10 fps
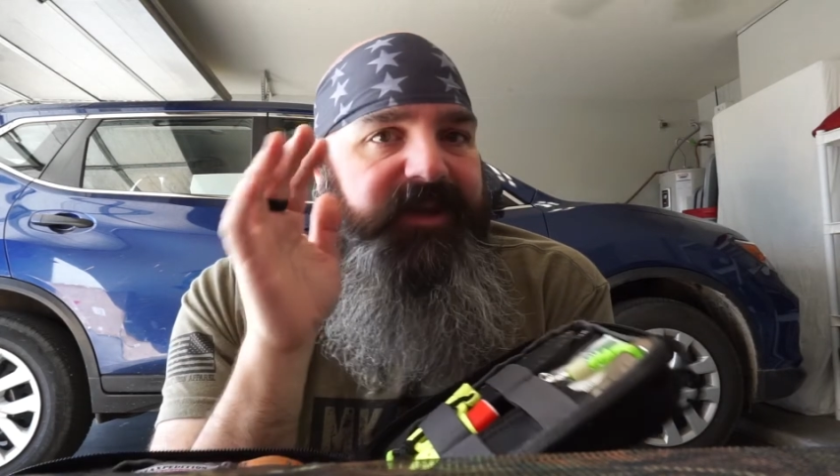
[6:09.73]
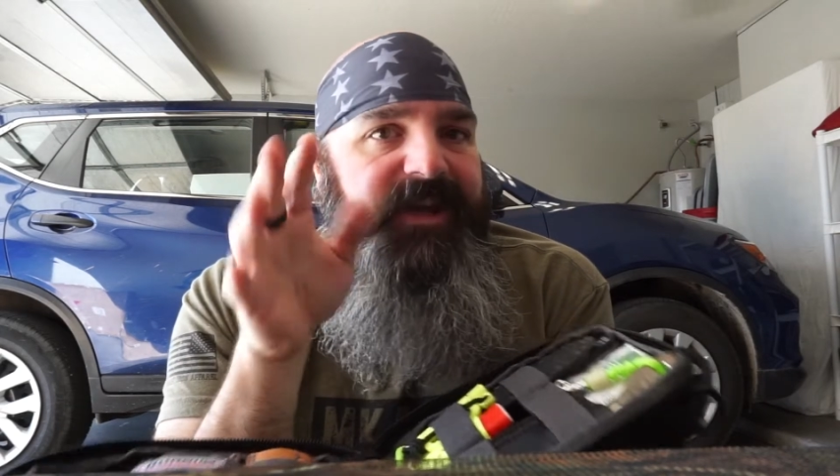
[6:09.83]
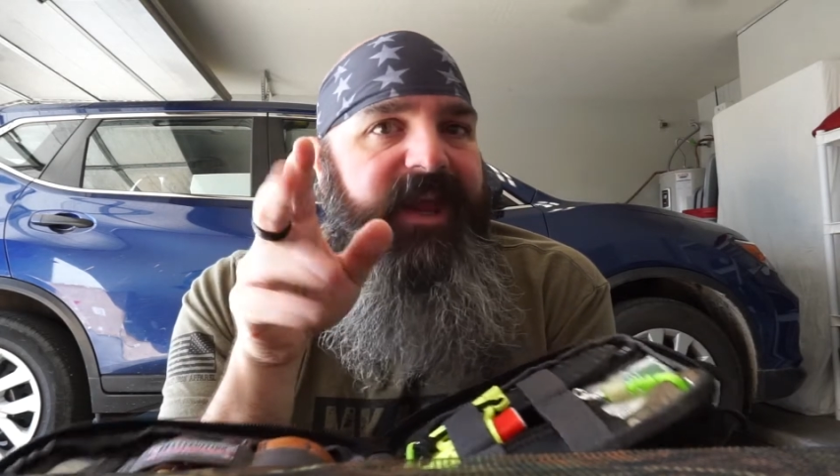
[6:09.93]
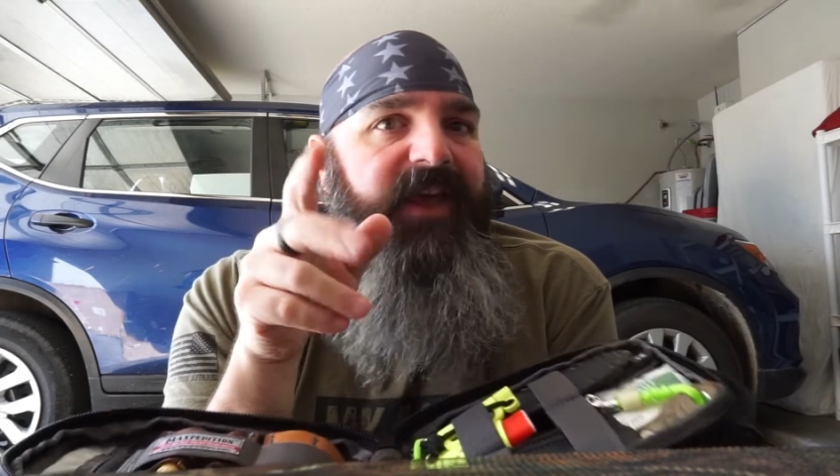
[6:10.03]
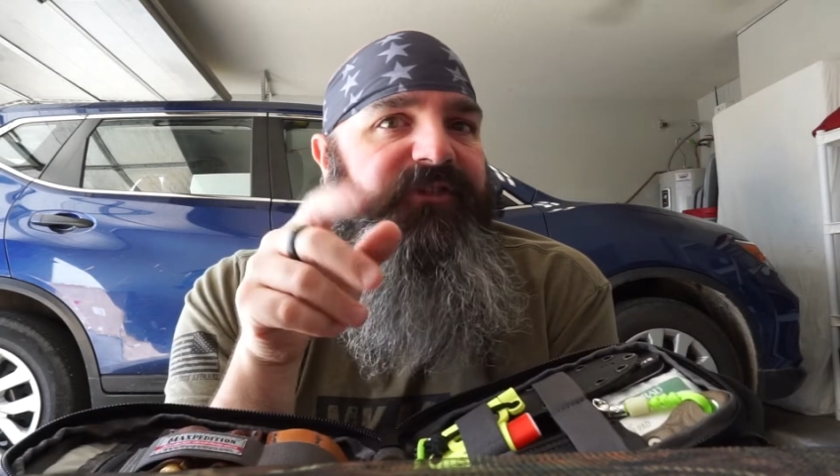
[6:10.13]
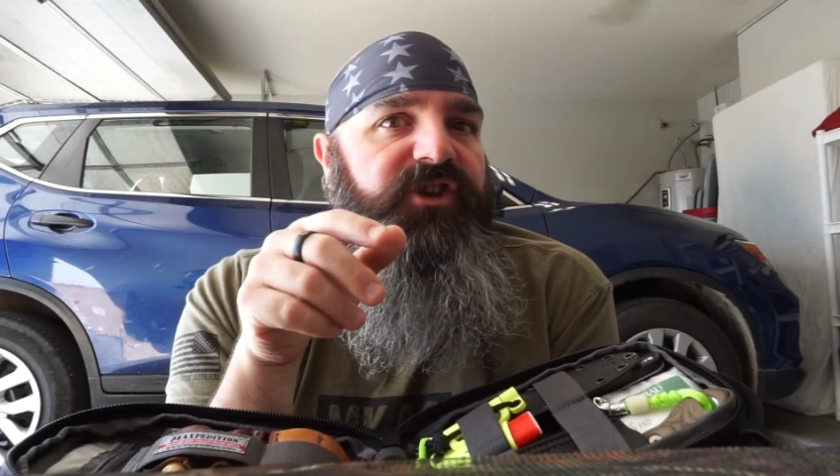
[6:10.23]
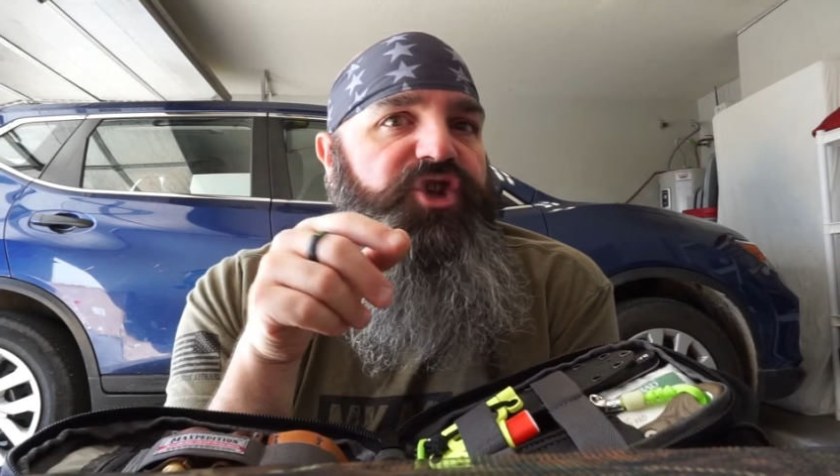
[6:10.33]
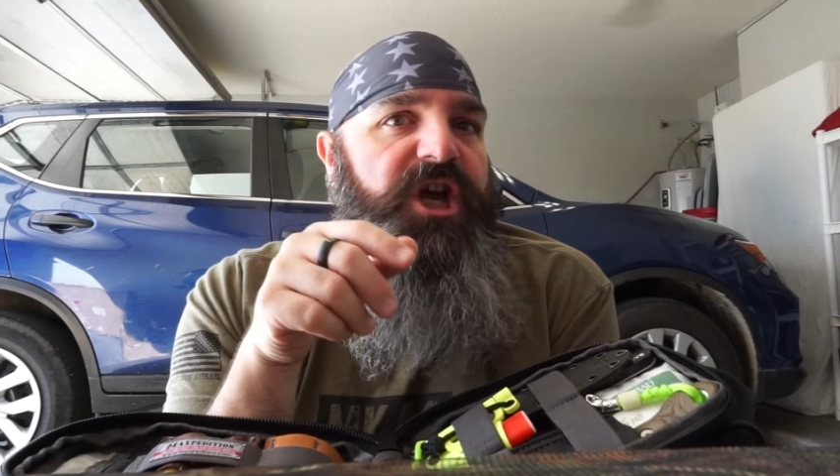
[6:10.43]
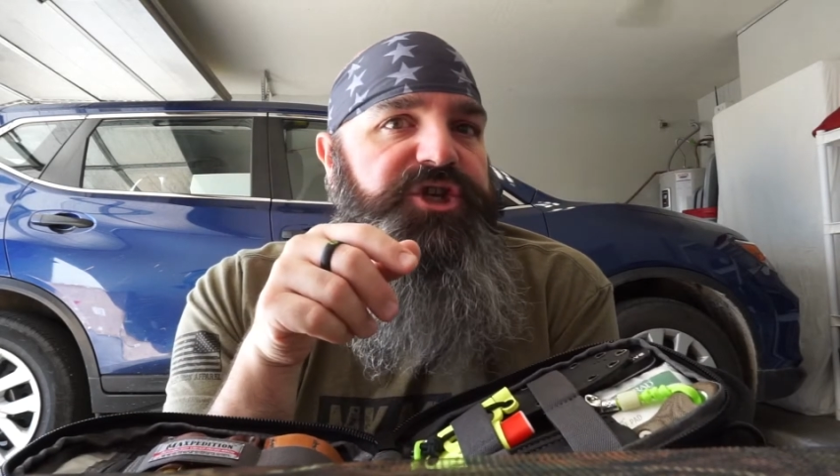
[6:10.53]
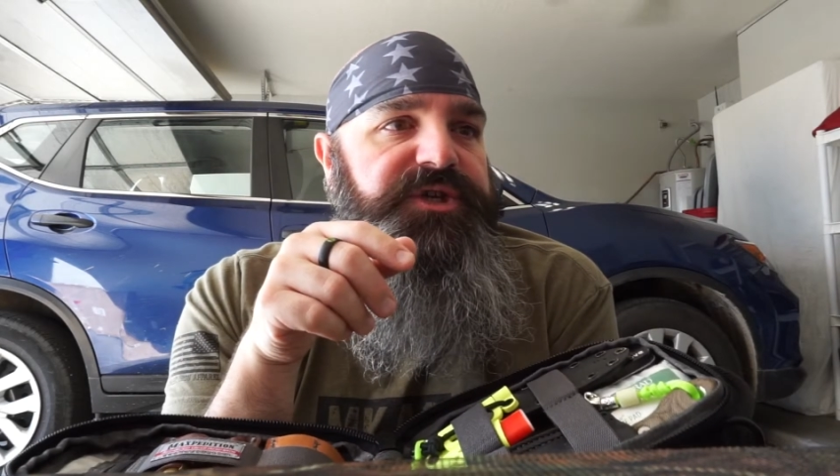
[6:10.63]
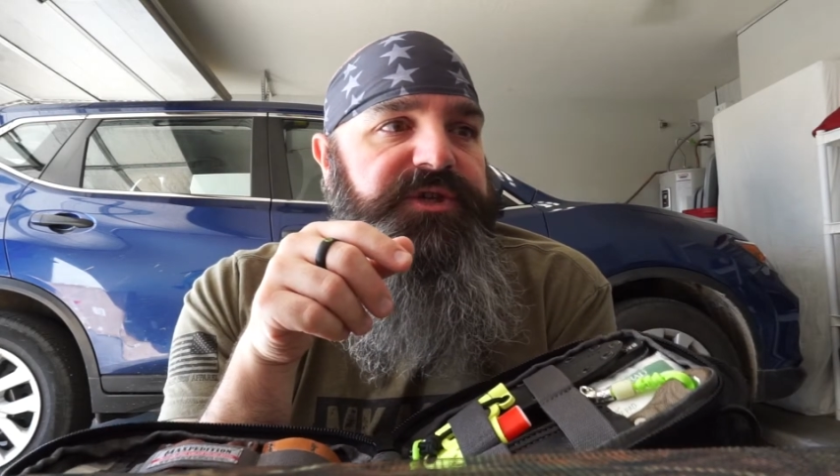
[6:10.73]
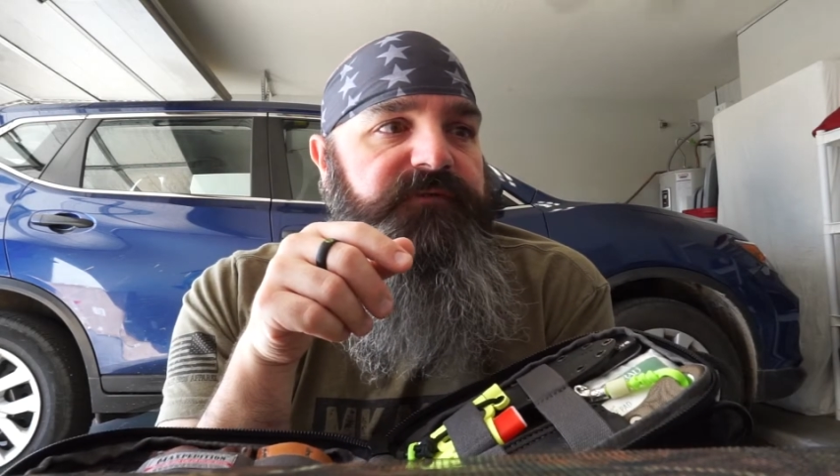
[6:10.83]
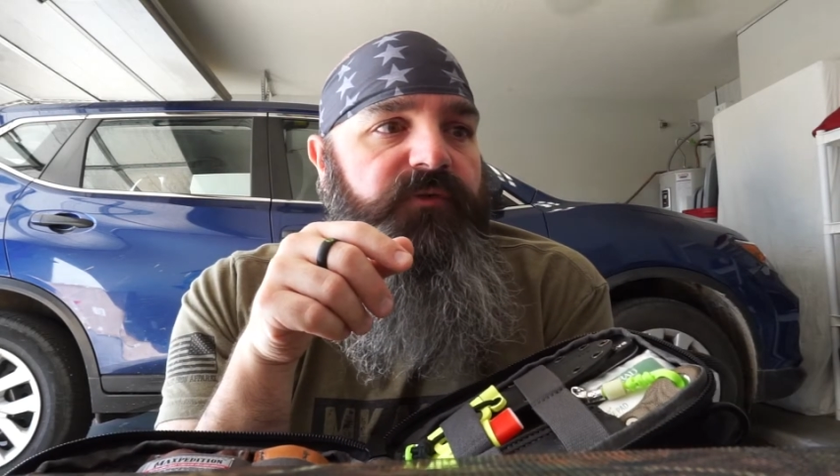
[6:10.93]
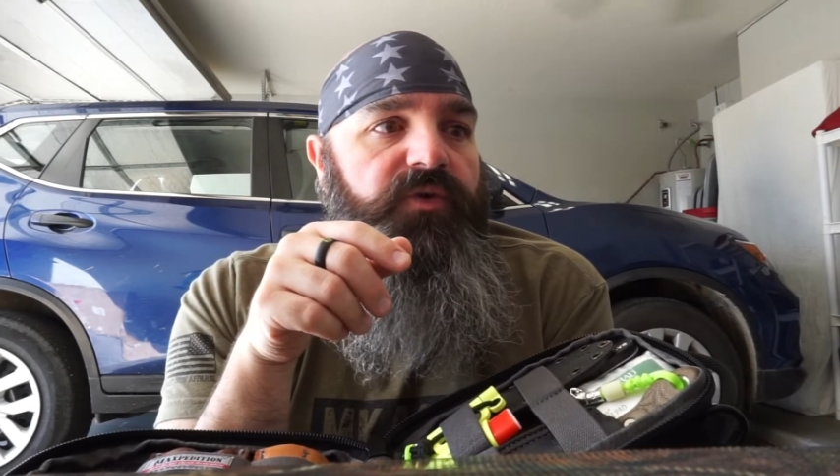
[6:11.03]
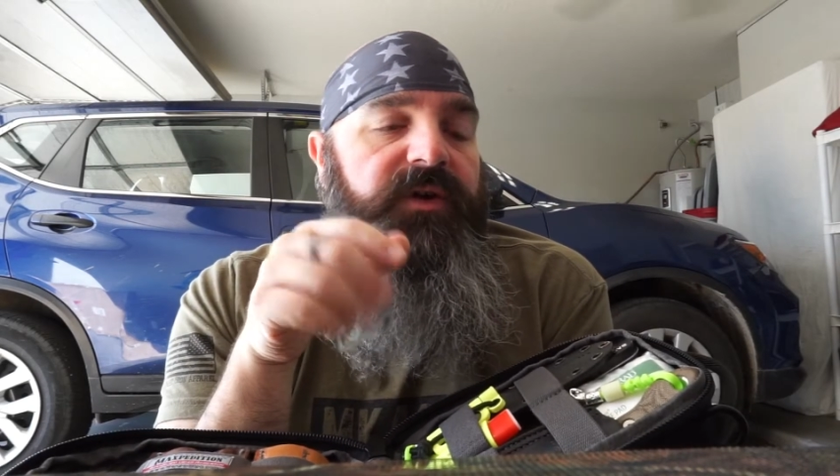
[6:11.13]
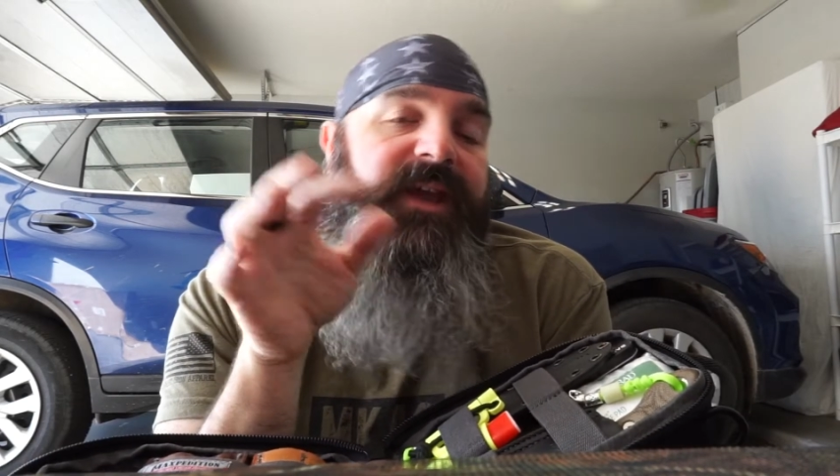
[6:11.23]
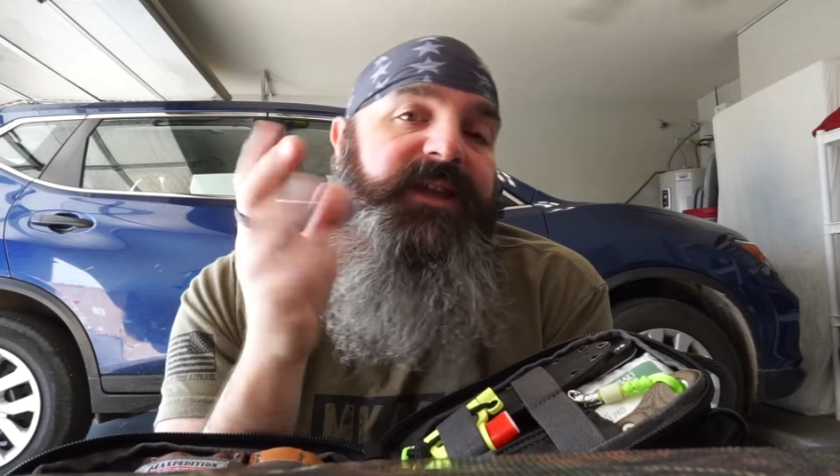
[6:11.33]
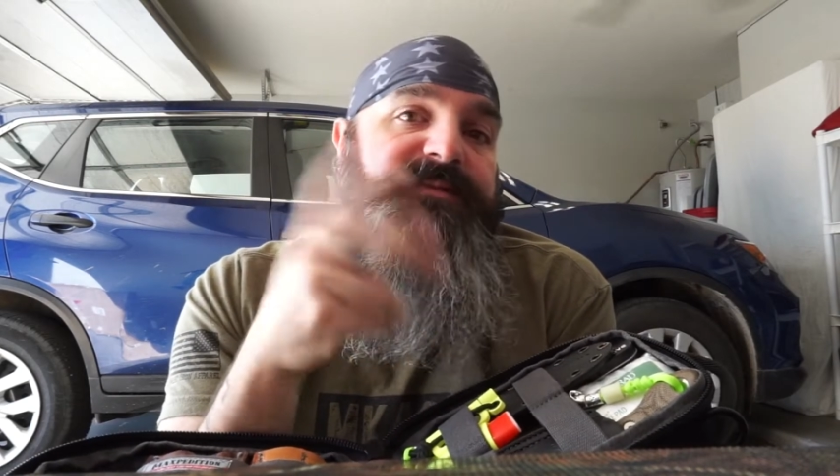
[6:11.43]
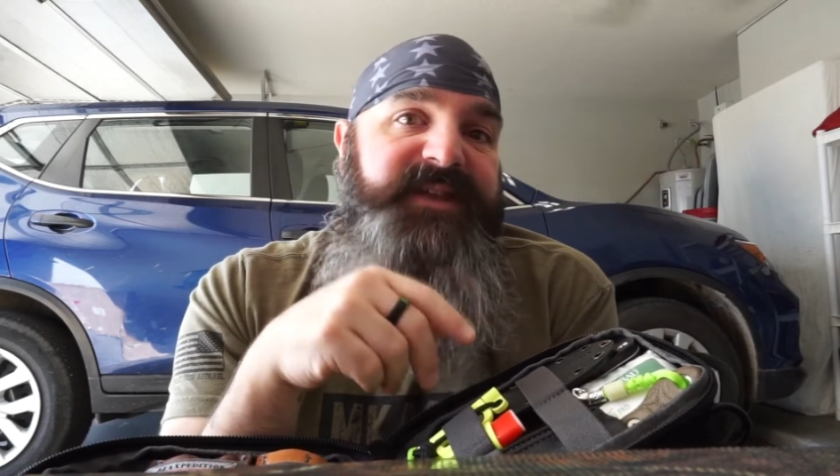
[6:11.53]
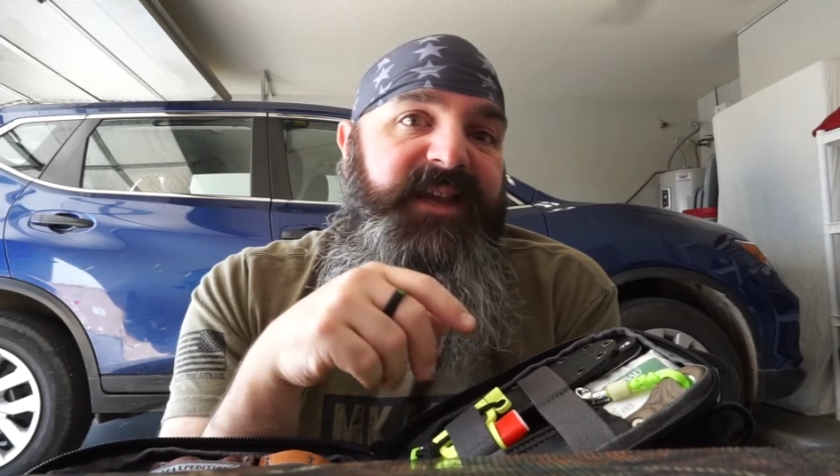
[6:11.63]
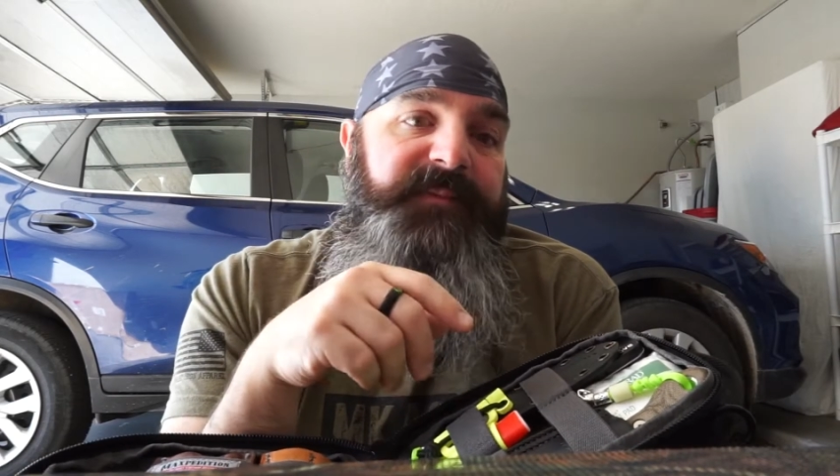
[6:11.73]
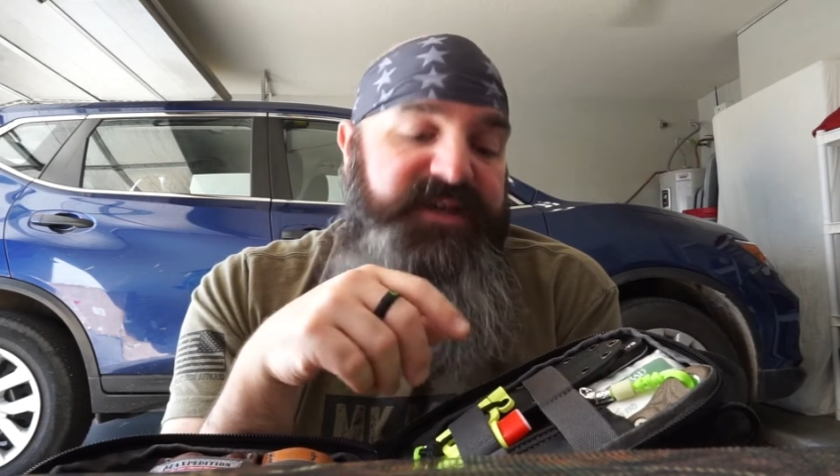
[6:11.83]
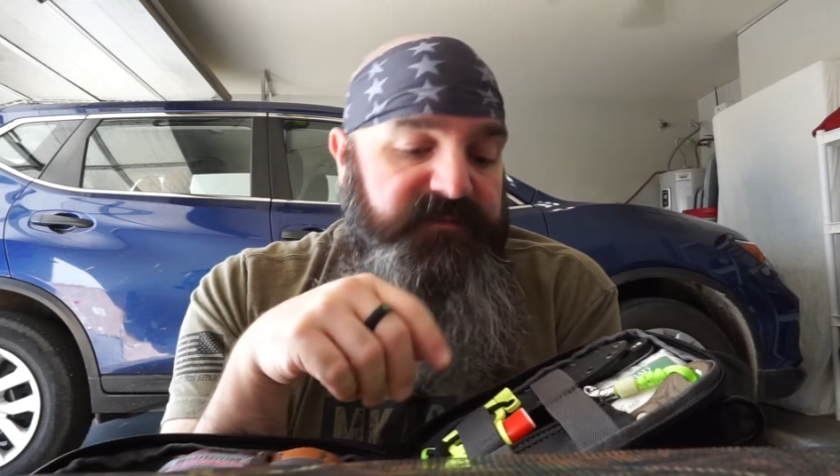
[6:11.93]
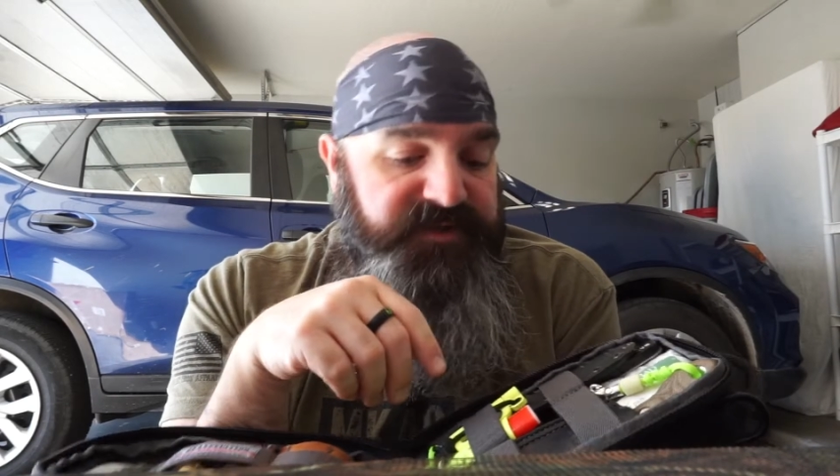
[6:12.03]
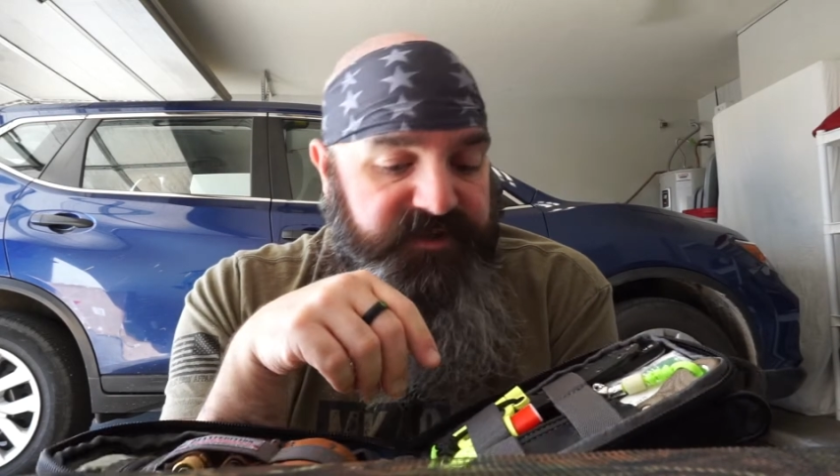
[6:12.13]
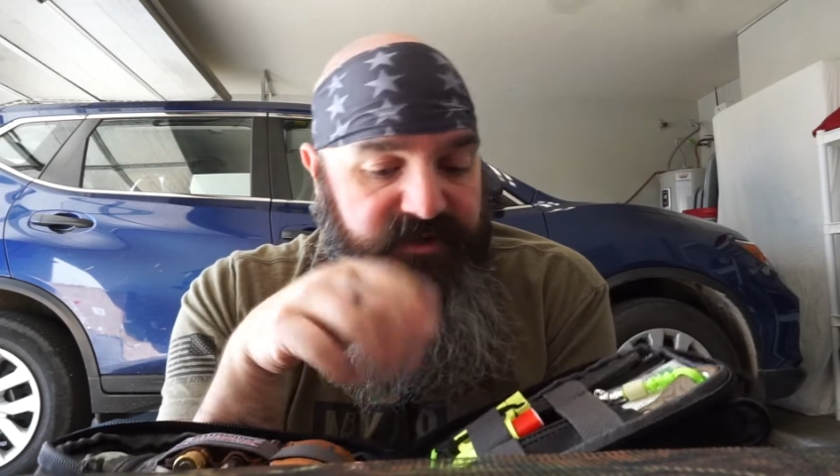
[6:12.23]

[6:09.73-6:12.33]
he had suggestions for, and ended up sending me some